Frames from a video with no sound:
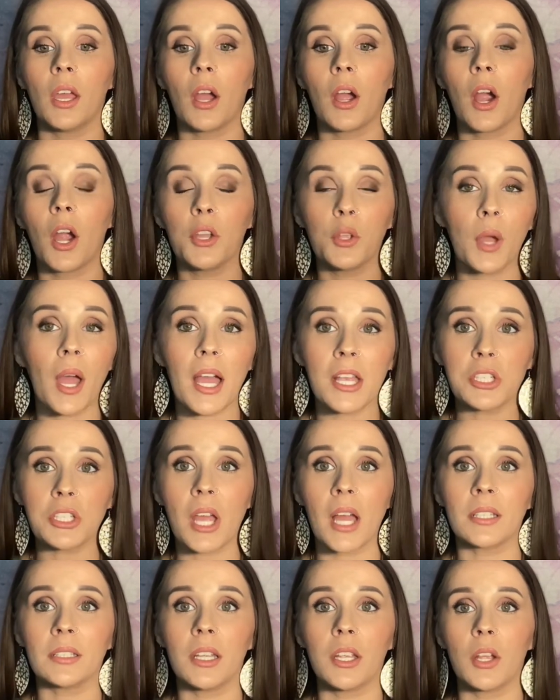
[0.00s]
Are you guys
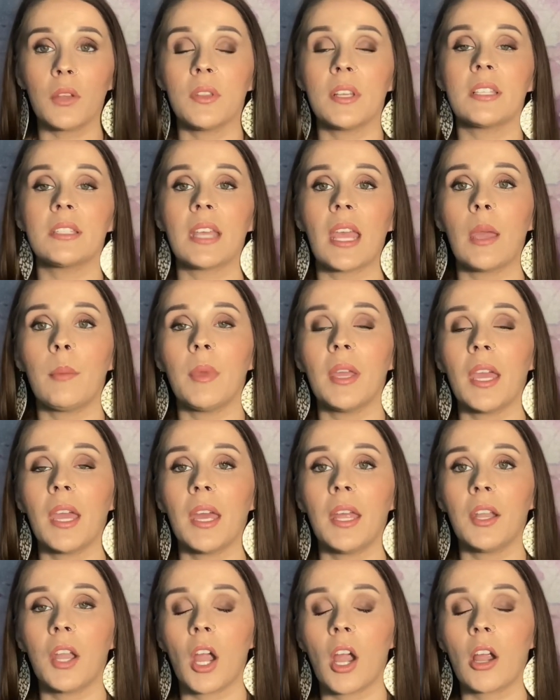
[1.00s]
shocked to hear that Sammi
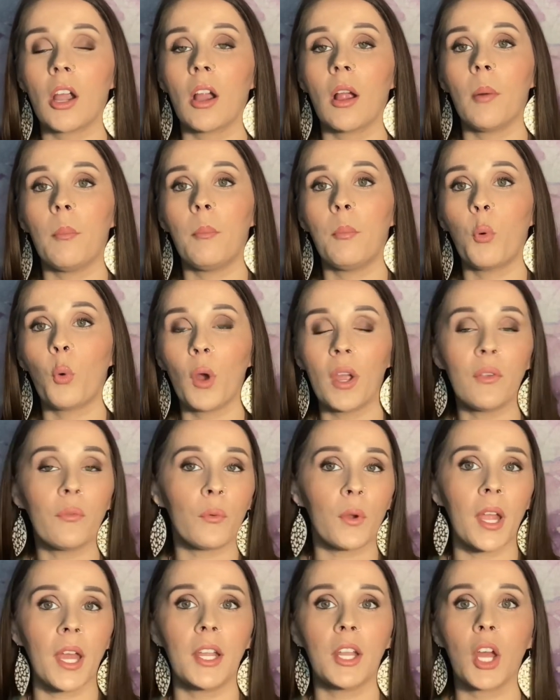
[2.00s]
and her
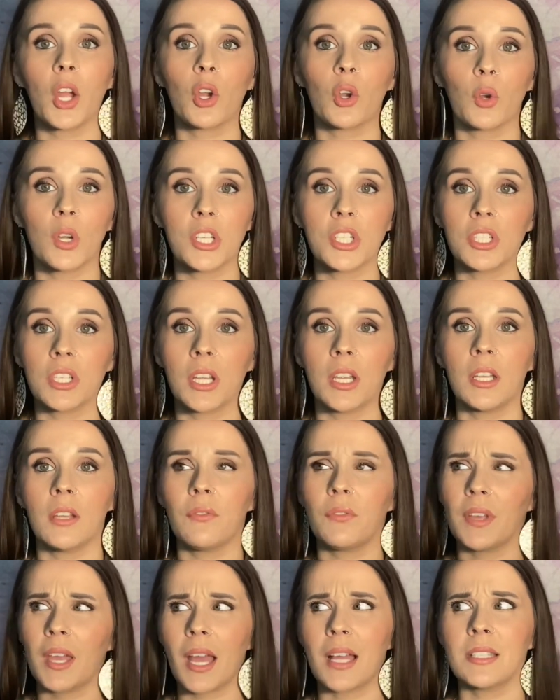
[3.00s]
boyfriend, Christian,
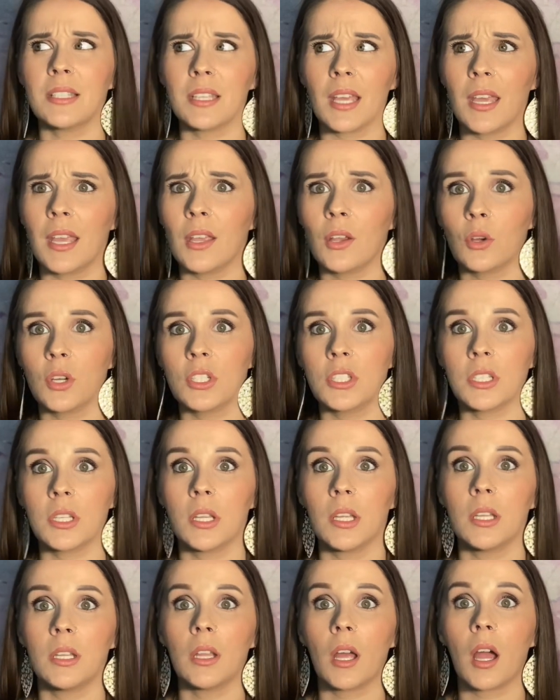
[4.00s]
fiance,
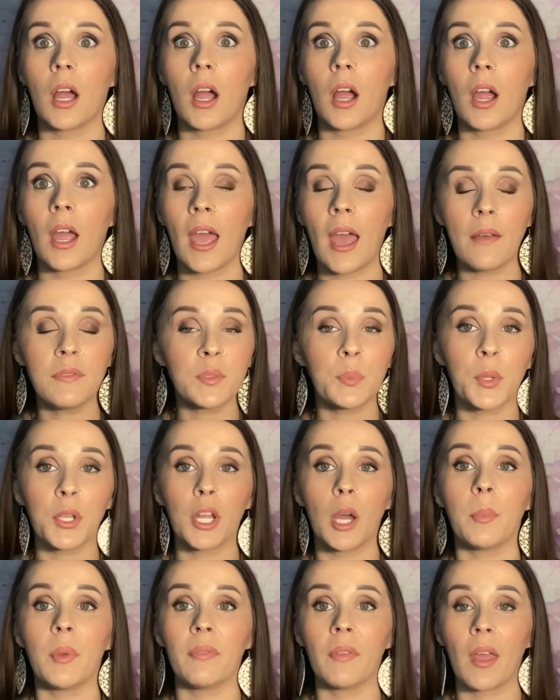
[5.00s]
Christian, have split
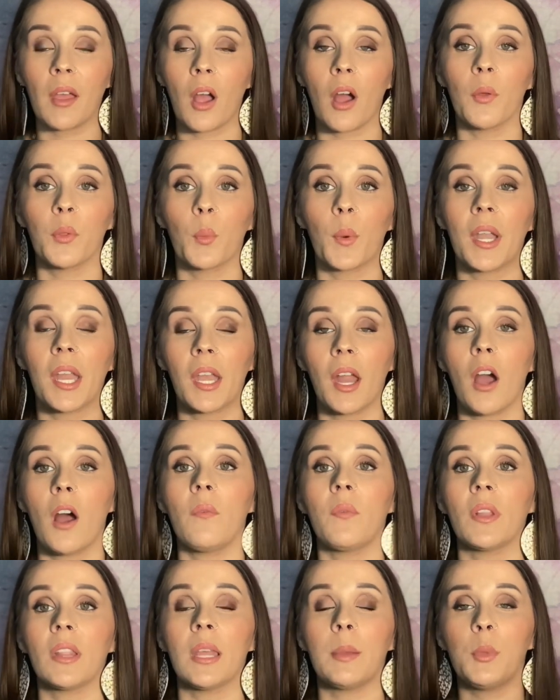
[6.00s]
up and they called the wedding off.
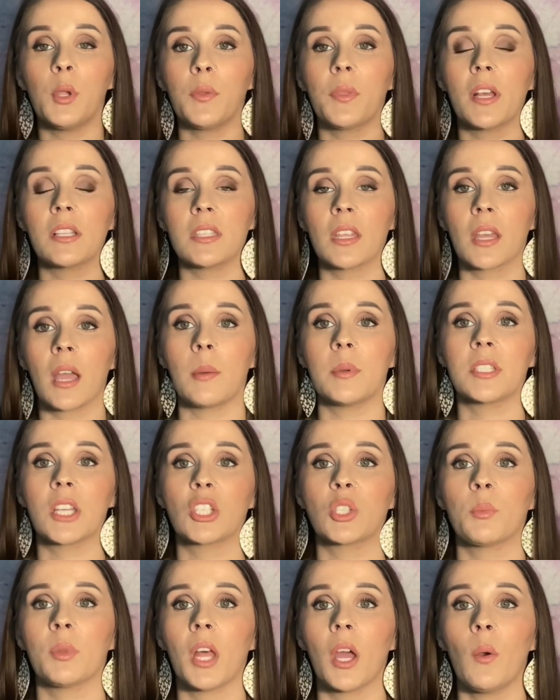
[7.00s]
Leave me your thoughts in the comment
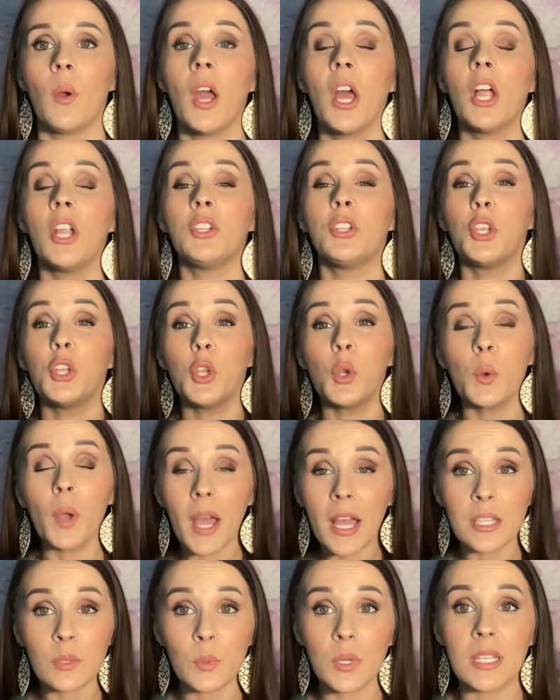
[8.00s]
section below. Do you
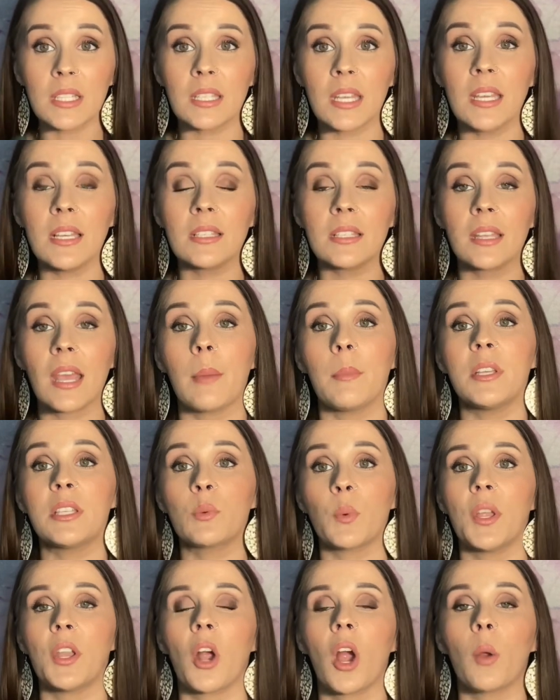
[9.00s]
guys want to see Sammi
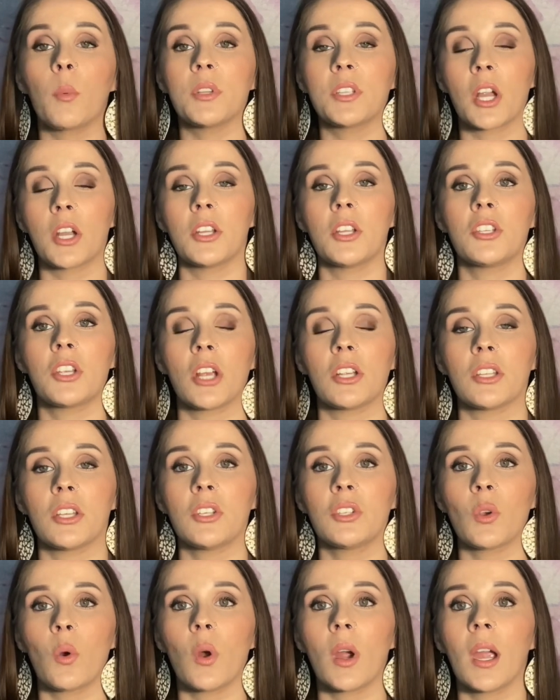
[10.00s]
Sweetheart return to Jersey
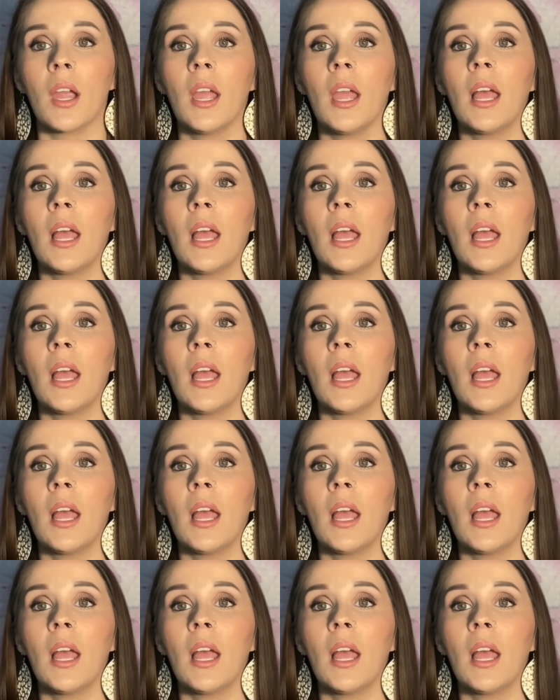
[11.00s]
Shore?